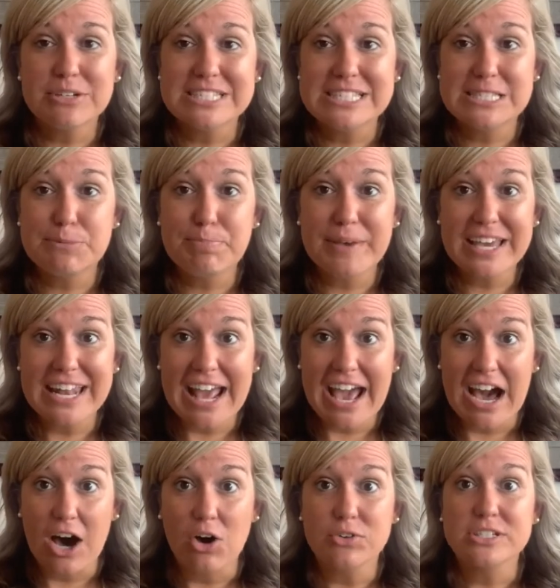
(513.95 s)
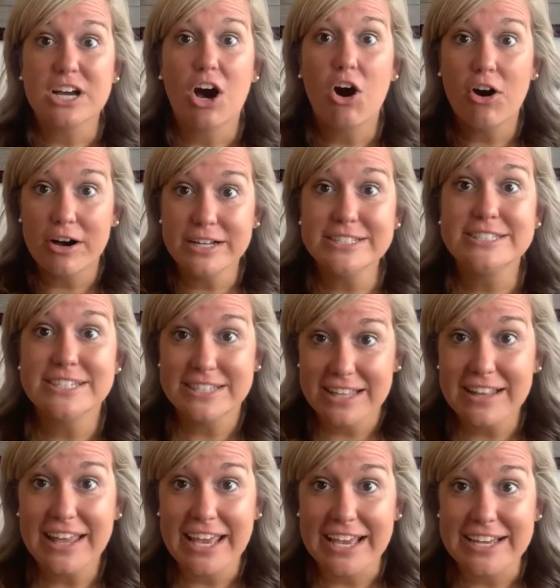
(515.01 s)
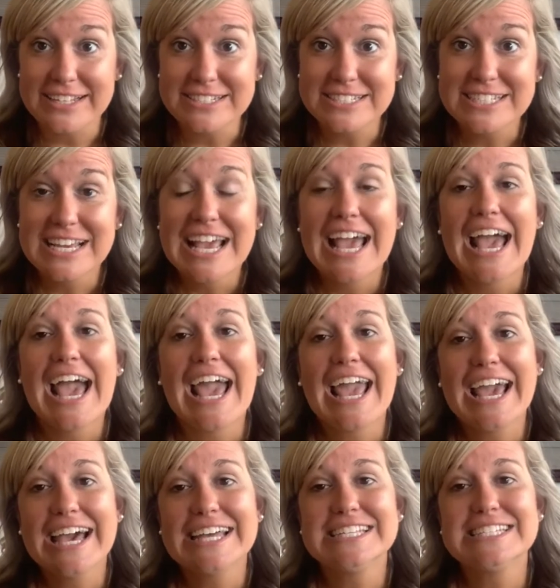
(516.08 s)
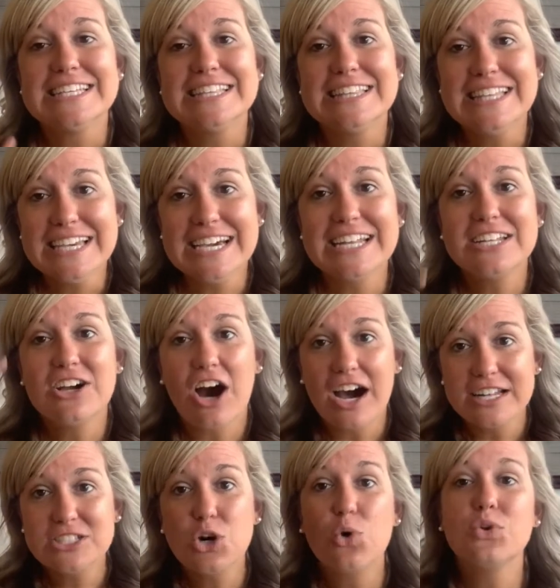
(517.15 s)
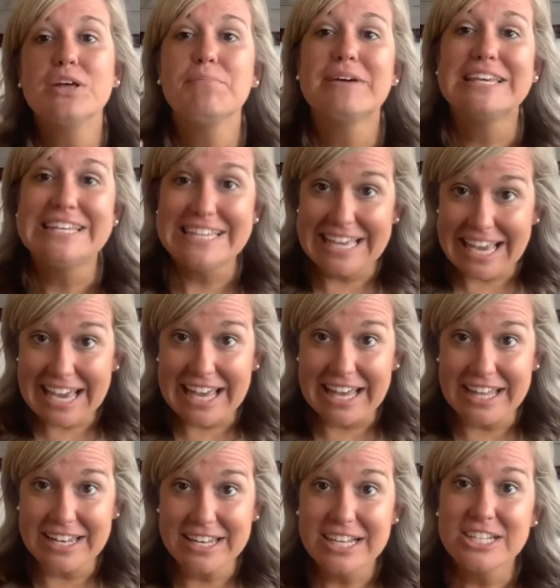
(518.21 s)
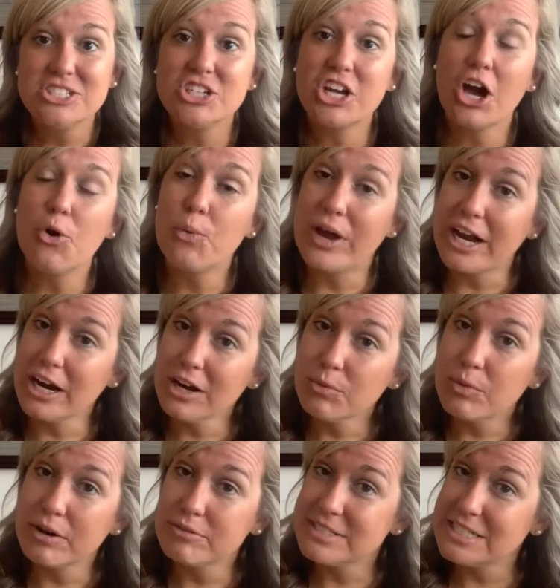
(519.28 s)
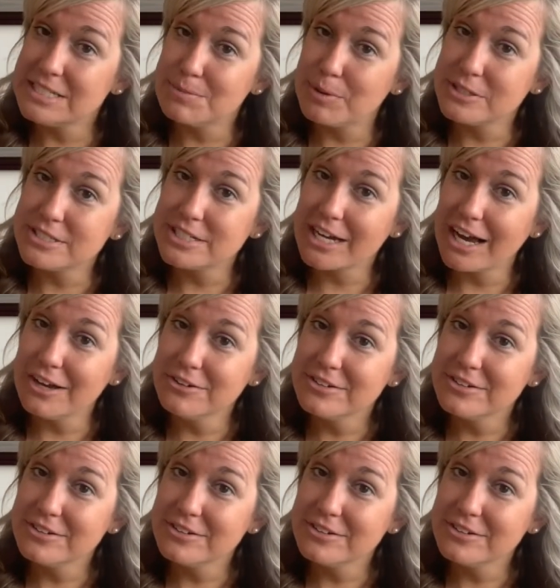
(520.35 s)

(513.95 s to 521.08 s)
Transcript: spit out onto the land. And then God told him again to go where? Where was he supposed to go?